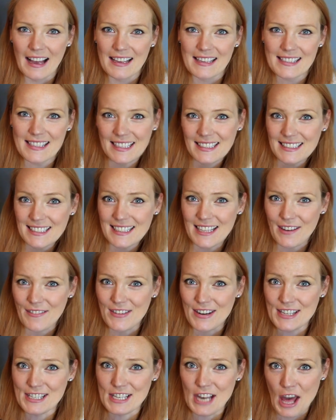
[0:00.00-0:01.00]

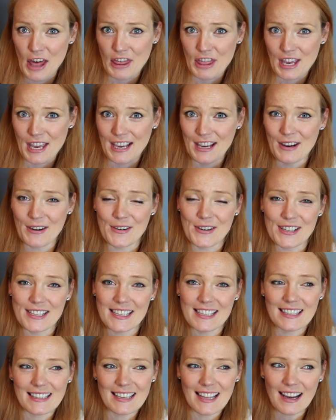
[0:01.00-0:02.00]
67 is nothing or
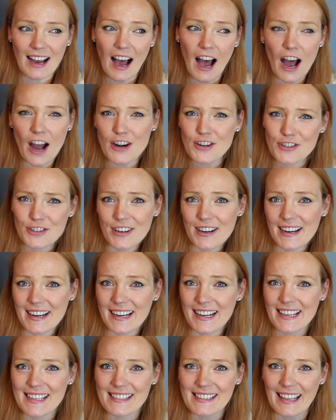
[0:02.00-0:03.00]
100
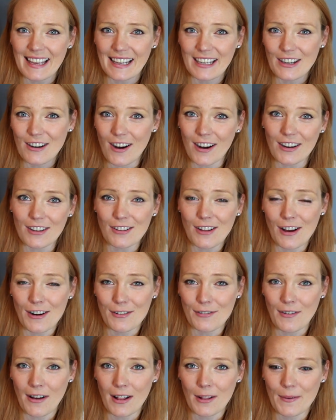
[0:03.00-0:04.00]
is like not a lot
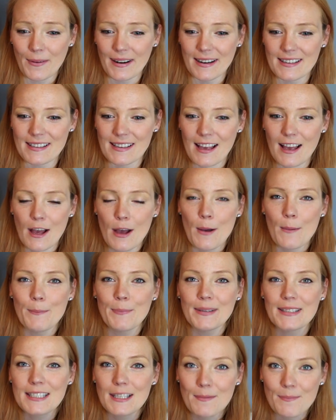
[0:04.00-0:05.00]
of followers,
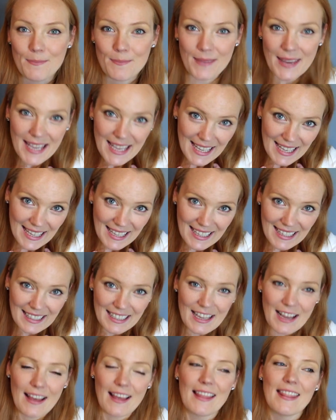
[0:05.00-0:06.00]
but to
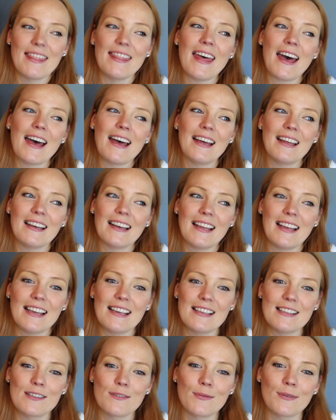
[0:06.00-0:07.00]
me, that
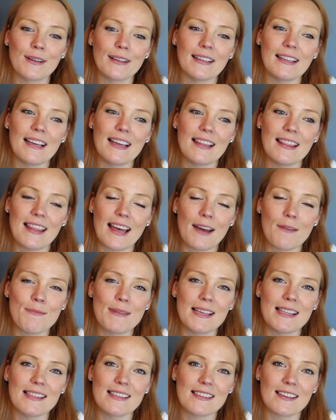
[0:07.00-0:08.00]
is really, that
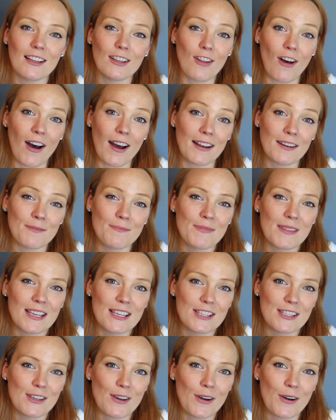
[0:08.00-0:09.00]
means a lot.
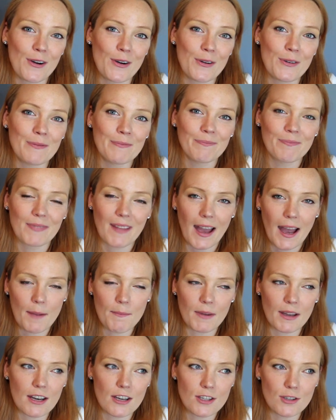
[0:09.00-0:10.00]
So
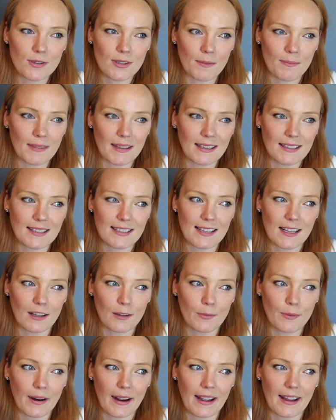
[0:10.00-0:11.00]
I'm gonna do something to
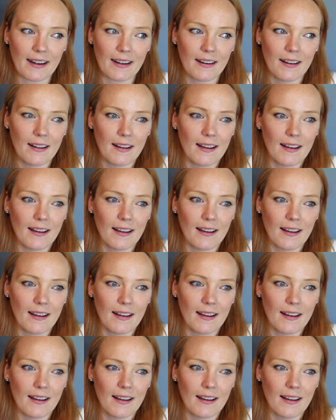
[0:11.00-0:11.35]
celebrate